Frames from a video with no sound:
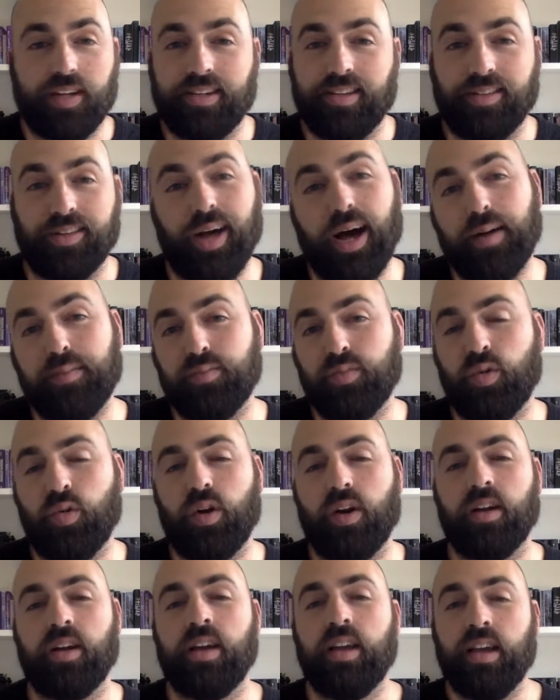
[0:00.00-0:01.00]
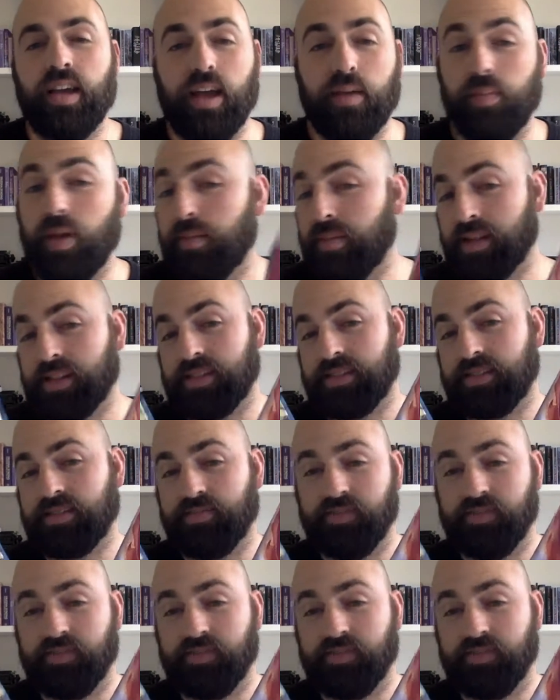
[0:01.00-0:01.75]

a lot more. And maybe it's